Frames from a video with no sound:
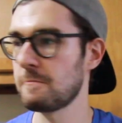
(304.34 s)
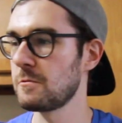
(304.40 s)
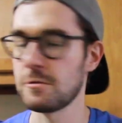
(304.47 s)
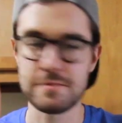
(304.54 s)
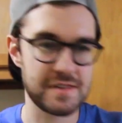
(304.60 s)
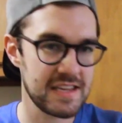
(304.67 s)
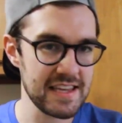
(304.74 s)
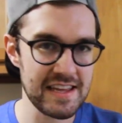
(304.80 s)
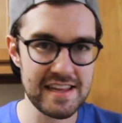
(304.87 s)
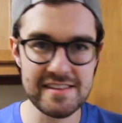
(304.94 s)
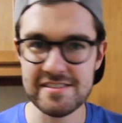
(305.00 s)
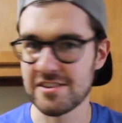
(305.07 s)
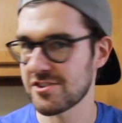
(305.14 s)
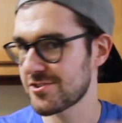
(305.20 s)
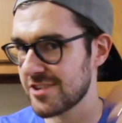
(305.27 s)

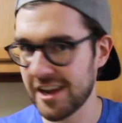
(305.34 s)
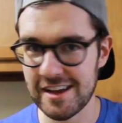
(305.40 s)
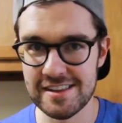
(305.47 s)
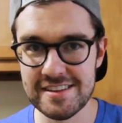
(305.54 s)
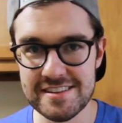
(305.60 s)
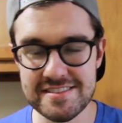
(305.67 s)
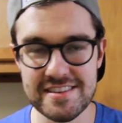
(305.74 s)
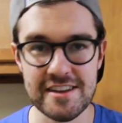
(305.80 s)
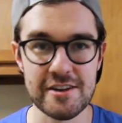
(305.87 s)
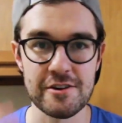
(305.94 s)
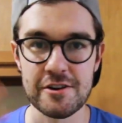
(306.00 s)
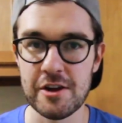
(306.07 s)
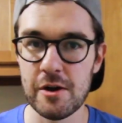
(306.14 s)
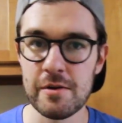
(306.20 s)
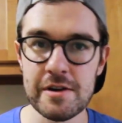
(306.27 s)
routines and checklists that you're
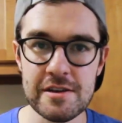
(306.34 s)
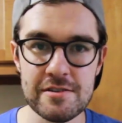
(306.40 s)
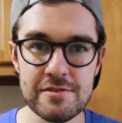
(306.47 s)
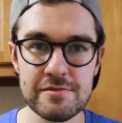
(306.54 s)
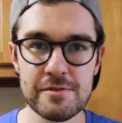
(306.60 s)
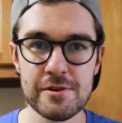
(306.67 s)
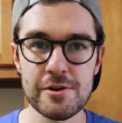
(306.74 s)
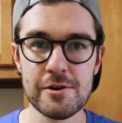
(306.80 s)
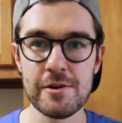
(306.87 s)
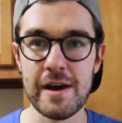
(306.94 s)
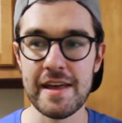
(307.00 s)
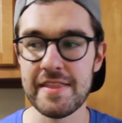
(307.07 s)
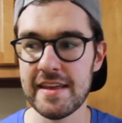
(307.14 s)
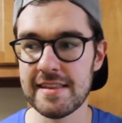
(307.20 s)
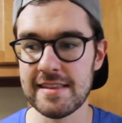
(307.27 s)
going through.
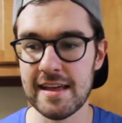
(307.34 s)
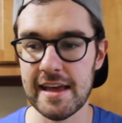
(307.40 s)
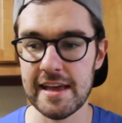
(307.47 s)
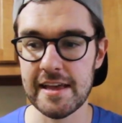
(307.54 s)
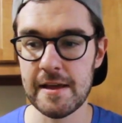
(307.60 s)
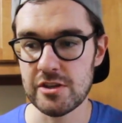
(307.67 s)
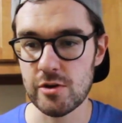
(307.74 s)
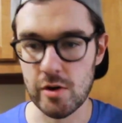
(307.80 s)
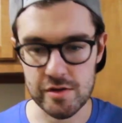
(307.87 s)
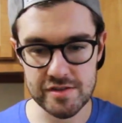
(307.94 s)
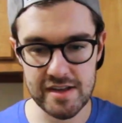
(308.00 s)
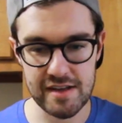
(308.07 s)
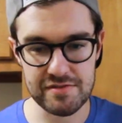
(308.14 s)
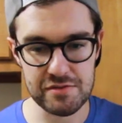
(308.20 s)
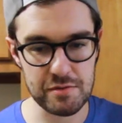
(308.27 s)
And then like, you
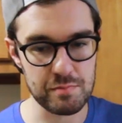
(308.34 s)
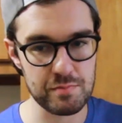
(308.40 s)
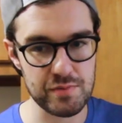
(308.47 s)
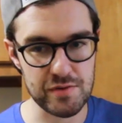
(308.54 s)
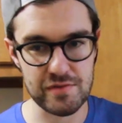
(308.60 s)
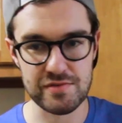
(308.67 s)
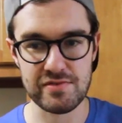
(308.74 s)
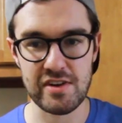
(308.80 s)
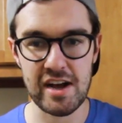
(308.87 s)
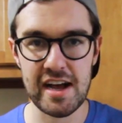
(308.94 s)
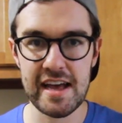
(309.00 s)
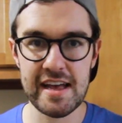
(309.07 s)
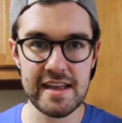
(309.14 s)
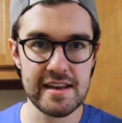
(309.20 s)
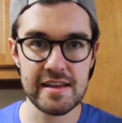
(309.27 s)
also have to
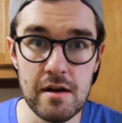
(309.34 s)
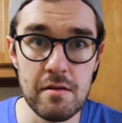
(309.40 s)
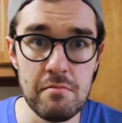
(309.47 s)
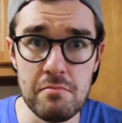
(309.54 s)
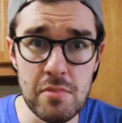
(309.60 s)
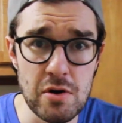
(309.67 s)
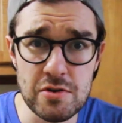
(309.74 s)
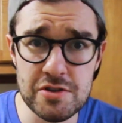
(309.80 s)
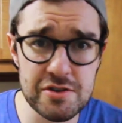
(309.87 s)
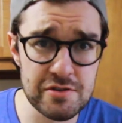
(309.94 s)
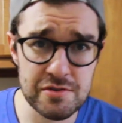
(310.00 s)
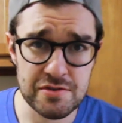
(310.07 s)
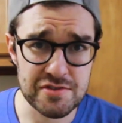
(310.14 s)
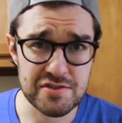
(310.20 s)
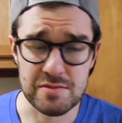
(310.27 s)
provide
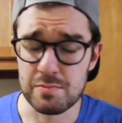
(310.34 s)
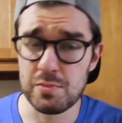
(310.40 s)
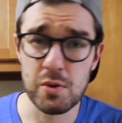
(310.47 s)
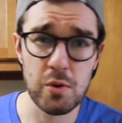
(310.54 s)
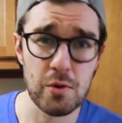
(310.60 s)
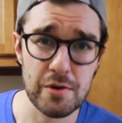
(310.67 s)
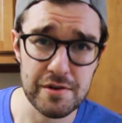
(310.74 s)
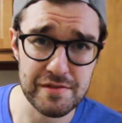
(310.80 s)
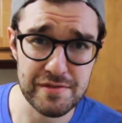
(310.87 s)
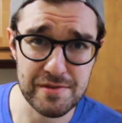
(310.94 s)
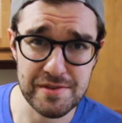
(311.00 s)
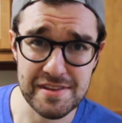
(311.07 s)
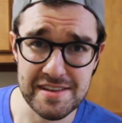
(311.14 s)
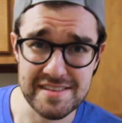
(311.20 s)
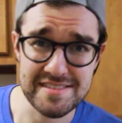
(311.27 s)
emotional support
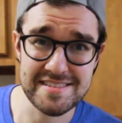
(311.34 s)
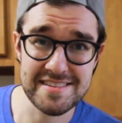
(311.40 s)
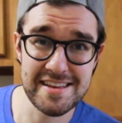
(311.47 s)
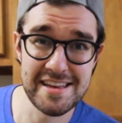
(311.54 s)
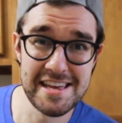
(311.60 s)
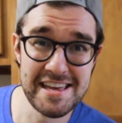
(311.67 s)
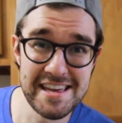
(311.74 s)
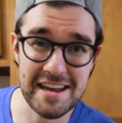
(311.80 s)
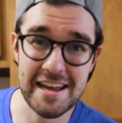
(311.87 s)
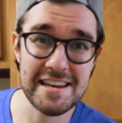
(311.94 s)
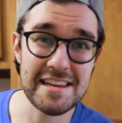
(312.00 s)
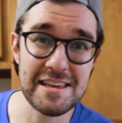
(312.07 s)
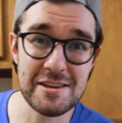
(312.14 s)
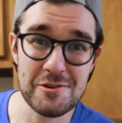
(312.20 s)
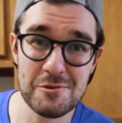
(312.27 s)
for these
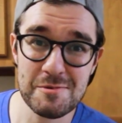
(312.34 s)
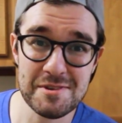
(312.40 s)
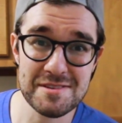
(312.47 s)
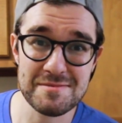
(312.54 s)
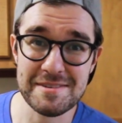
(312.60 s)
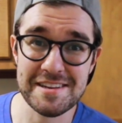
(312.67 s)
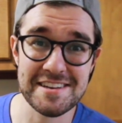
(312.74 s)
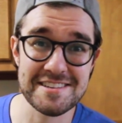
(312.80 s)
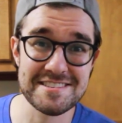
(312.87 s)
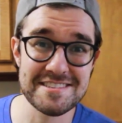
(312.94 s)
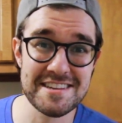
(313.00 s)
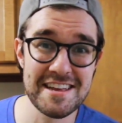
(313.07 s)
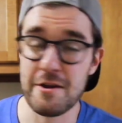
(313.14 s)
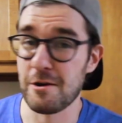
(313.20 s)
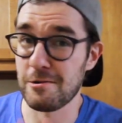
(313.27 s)
tiny humans
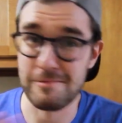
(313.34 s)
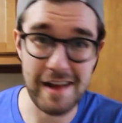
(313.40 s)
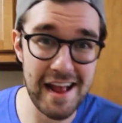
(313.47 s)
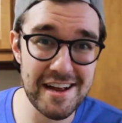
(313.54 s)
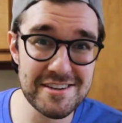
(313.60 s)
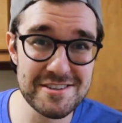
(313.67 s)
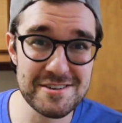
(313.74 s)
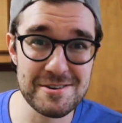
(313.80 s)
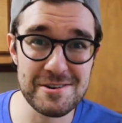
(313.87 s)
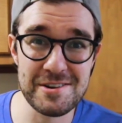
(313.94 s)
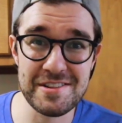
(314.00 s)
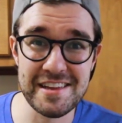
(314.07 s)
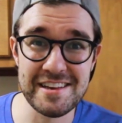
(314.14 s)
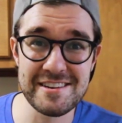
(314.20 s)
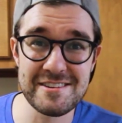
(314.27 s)
because they're
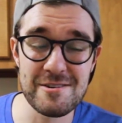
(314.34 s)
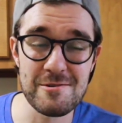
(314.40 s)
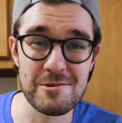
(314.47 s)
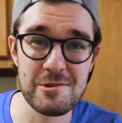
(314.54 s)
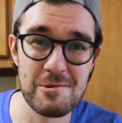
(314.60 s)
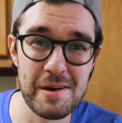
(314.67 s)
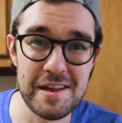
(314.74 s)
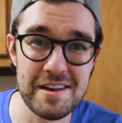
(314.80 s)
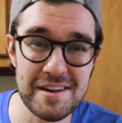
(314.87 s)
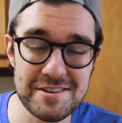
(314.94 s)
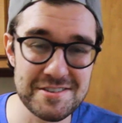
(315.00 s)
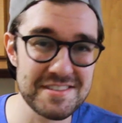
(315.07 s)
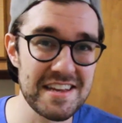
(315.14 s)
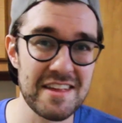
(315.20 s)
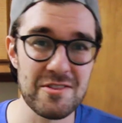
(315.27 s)
irrational. They don't quite
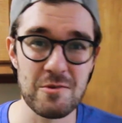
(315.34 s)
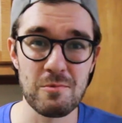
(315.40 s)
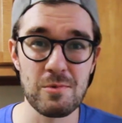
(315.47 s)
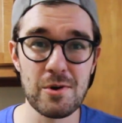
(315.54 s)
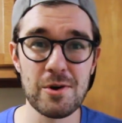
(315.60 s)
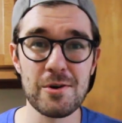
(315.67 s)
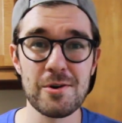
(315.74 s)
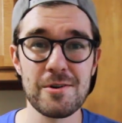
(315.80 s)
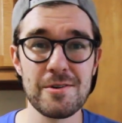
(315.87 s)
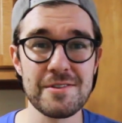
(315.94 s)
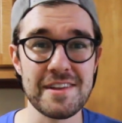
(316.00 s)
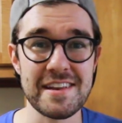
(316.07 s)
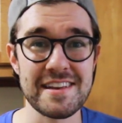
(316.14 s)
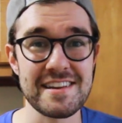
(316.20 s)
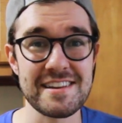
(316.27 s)
understand the
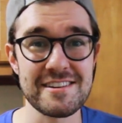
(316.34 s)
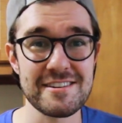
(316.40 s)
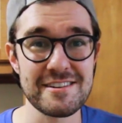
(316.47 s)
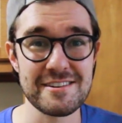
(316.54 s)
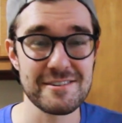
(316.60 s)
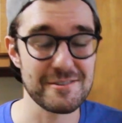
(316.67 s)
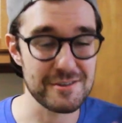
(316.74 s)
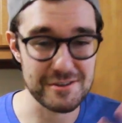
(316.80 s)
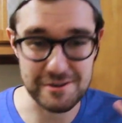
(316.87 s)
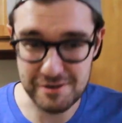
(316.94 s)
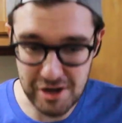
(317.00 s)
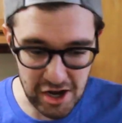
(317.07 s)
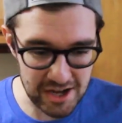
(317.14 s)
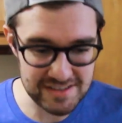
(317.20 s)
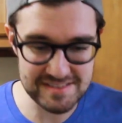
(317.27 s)
world. And you're
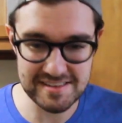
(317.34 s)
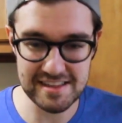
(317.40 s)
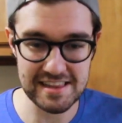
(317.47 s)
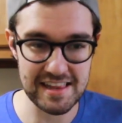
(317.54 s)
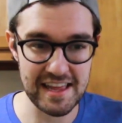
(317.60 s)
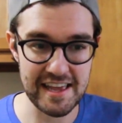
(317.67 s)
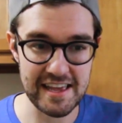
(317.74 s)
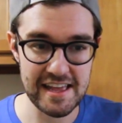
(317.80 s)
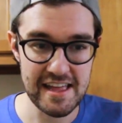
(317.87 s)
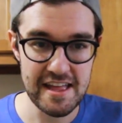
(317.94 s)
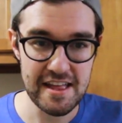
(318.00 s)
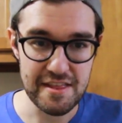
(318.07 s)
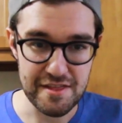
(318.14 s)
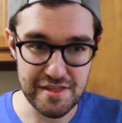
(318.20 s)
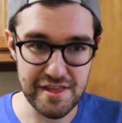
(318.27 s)
constantly like
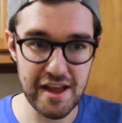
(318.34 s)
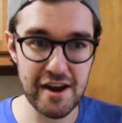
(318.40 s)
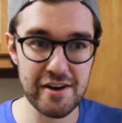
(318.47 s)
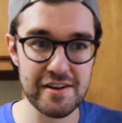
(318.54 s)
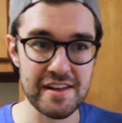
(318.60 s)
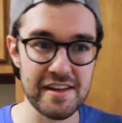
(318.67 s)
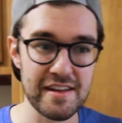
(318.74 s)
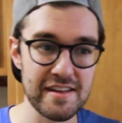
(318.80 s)
there